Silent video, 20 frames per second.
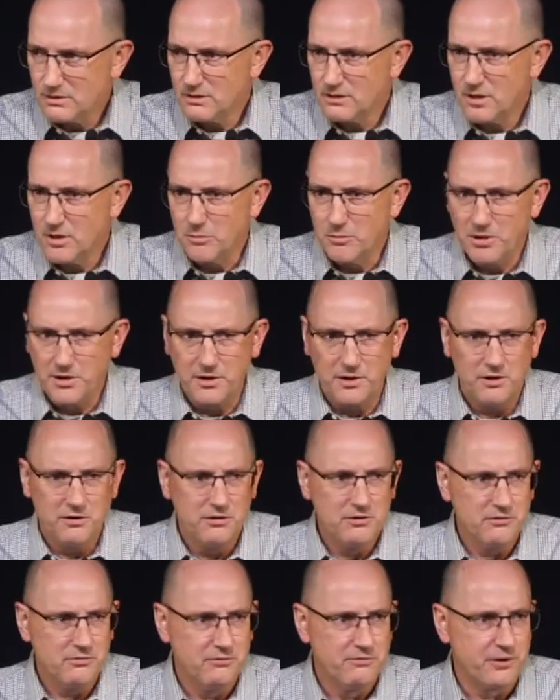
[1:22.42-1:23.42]
But
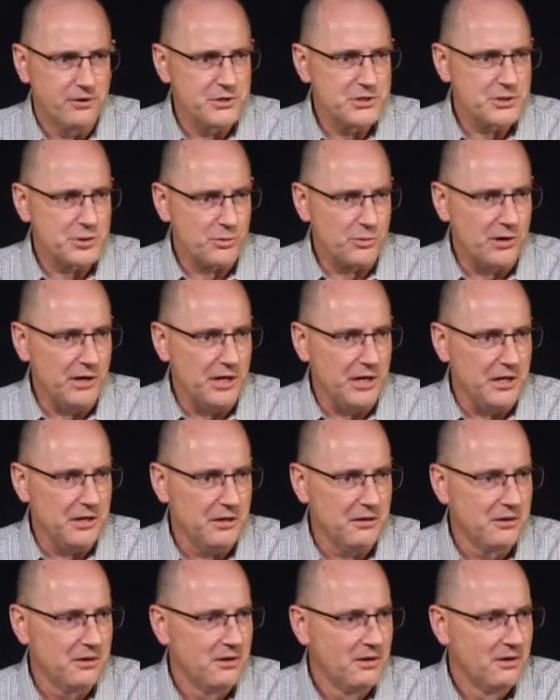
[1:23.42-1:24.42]
in verse 3,
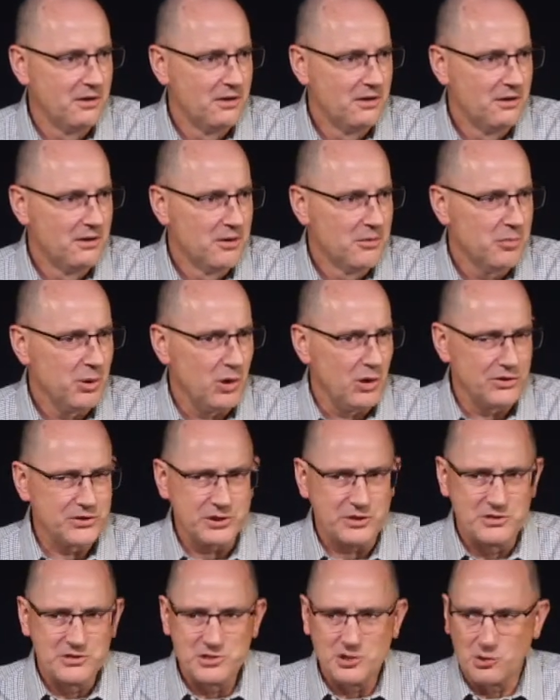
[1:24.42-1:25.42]
Paul
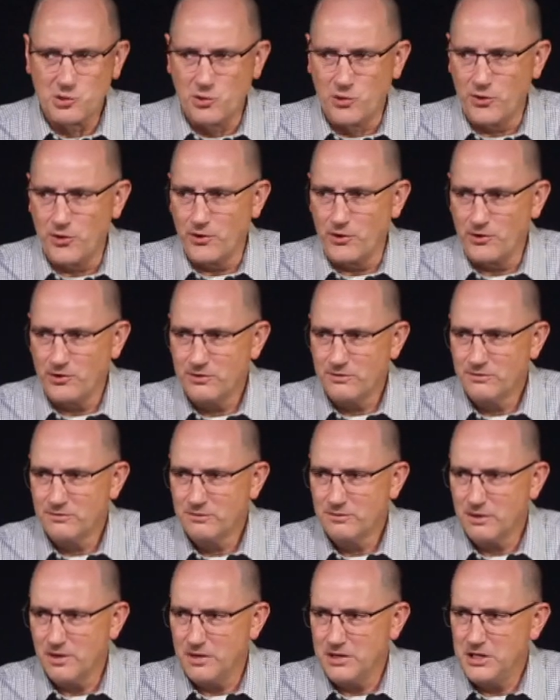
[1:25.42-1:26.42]
turns the corner.
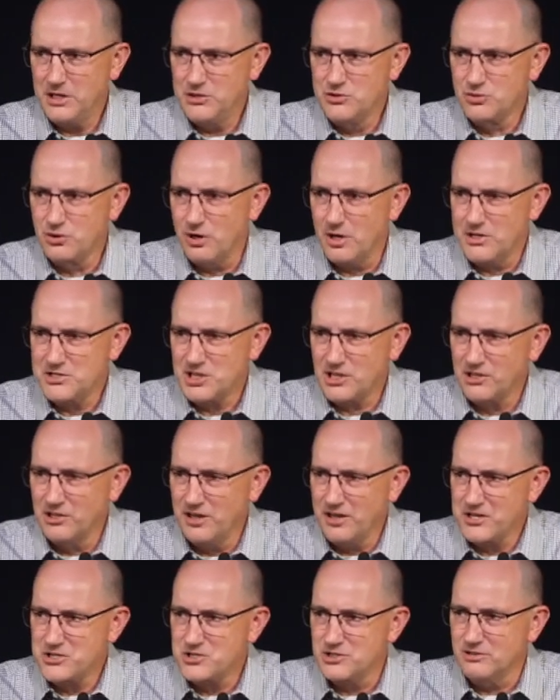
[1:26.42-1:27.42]
And he draws a
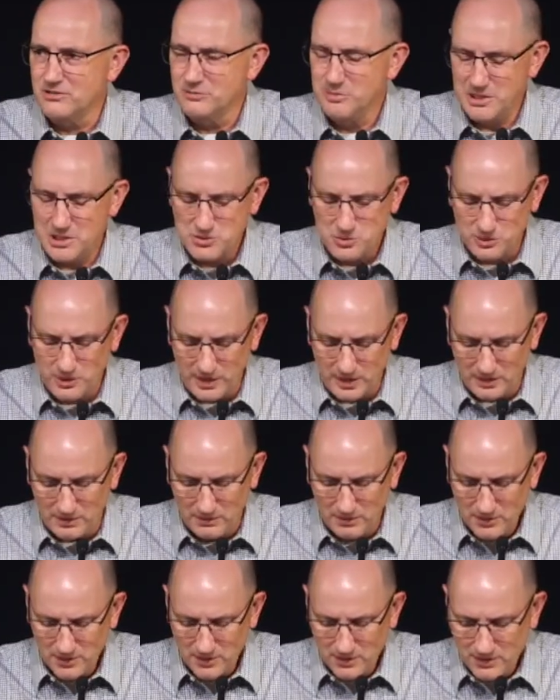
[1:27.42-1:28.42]
connection between
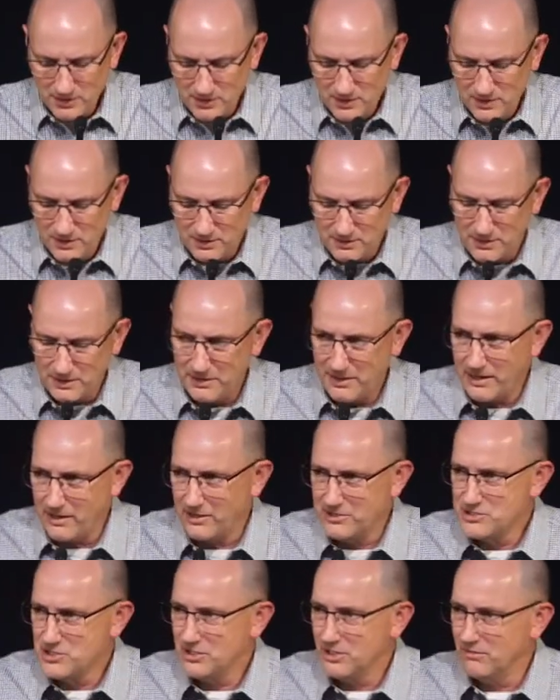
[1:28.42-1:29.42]
the
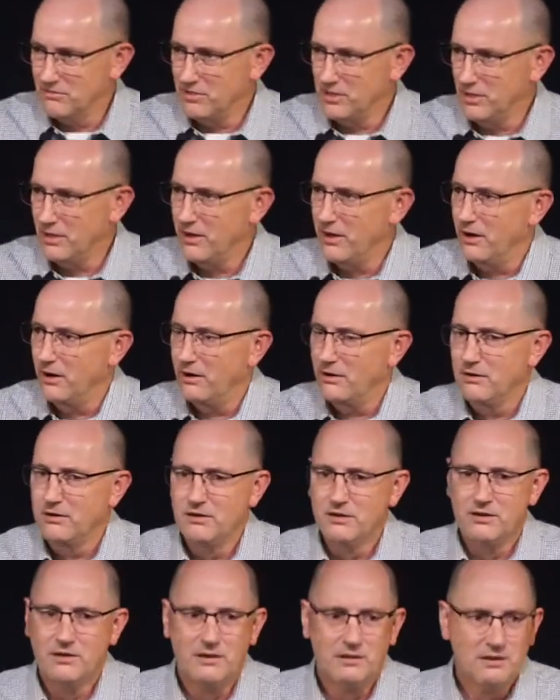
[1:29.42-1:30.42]
analogy of the heir
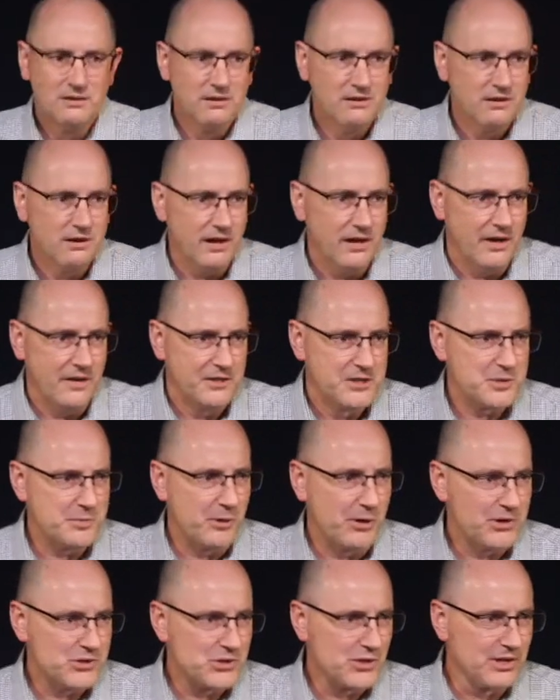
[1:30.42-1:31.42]
and the
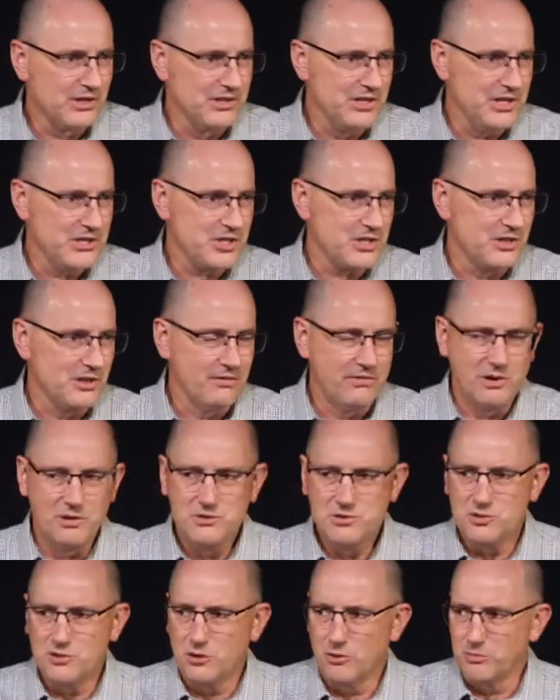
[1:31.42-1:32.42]
spiritual condition of those
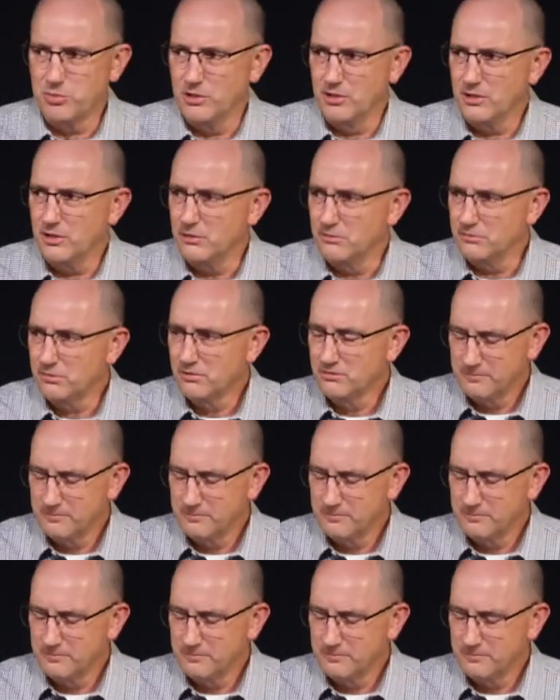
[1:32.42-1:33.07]
who don't believe.